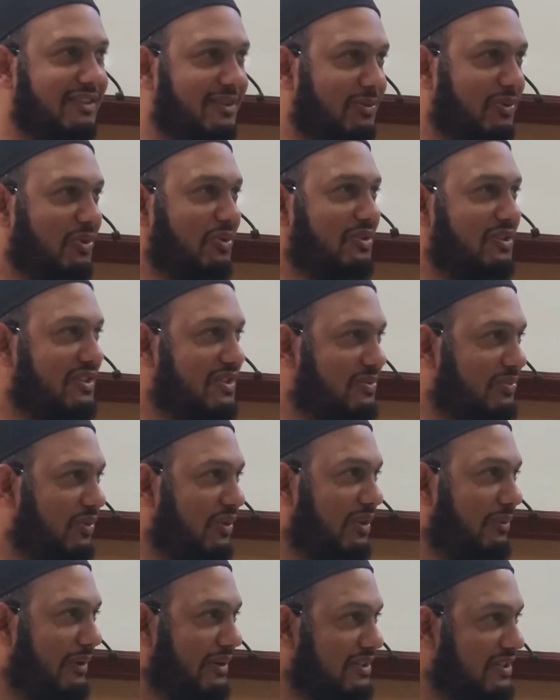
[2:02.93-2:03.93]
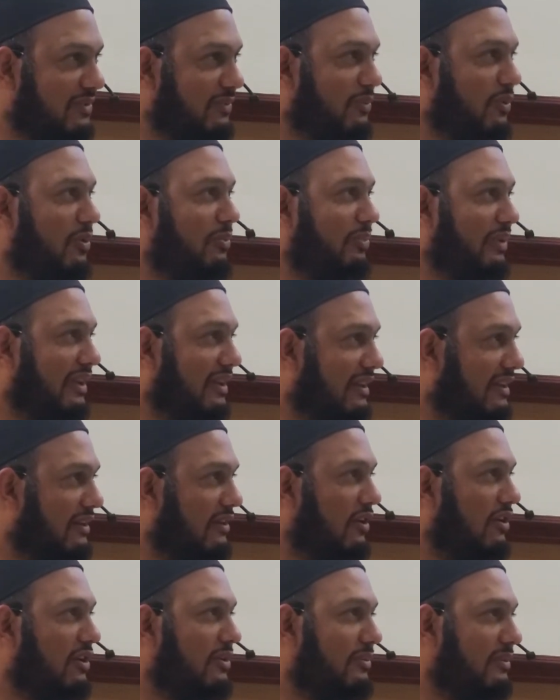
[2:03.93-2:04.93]
here because it's more much more big and
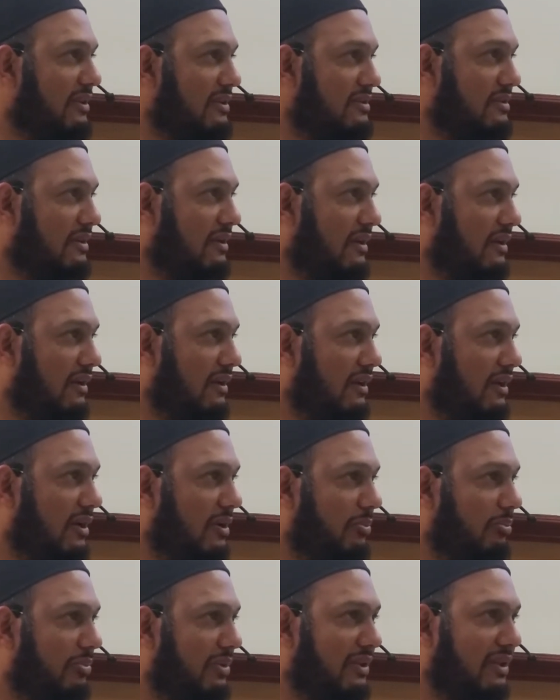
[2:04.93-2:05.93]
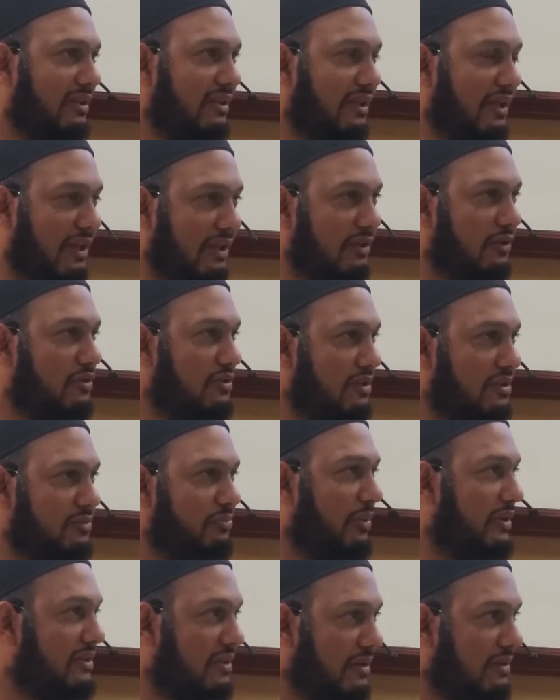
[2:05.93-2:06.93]
anonymous. But in the end, you still
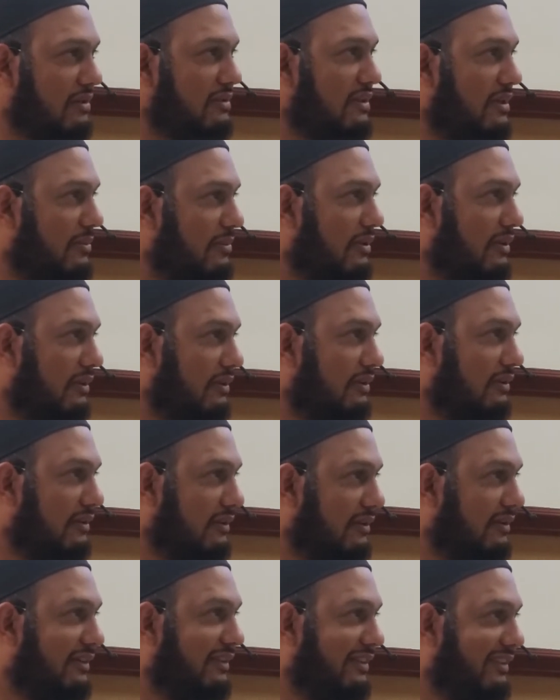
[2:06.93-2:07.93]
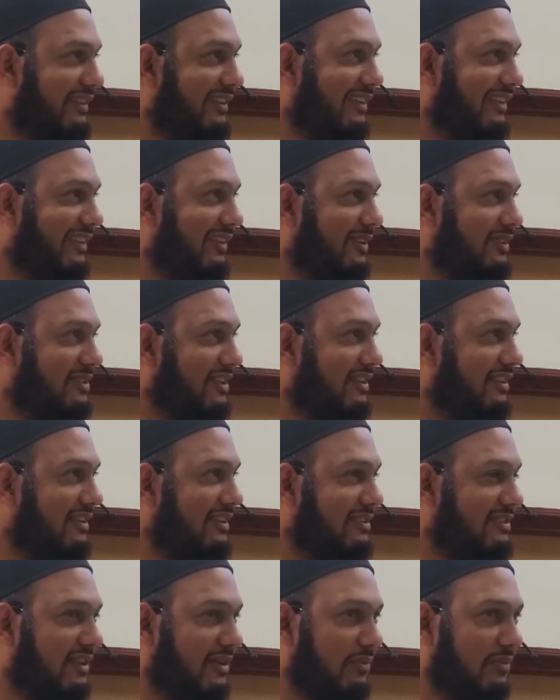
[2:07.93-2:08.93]
partake the same thing. You're reciting
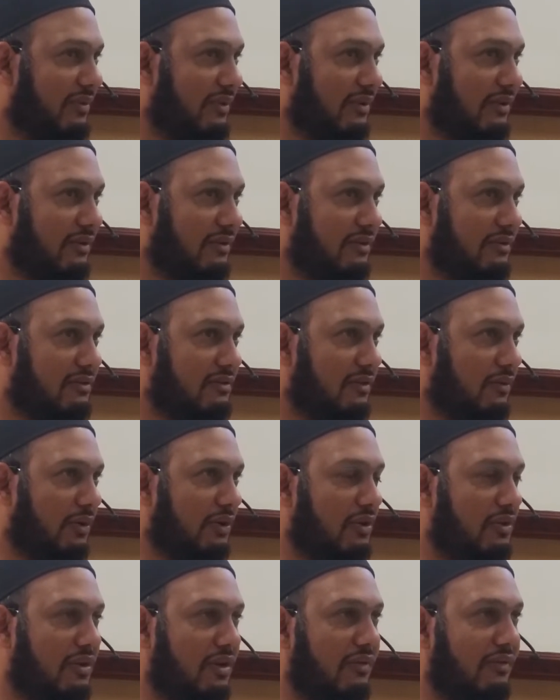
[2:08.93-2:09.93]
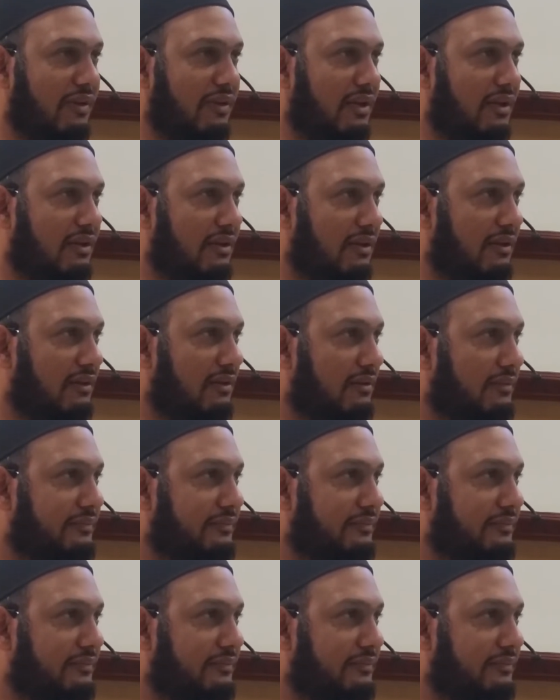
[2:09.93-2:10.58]
the same thing. So what do you think of that idea?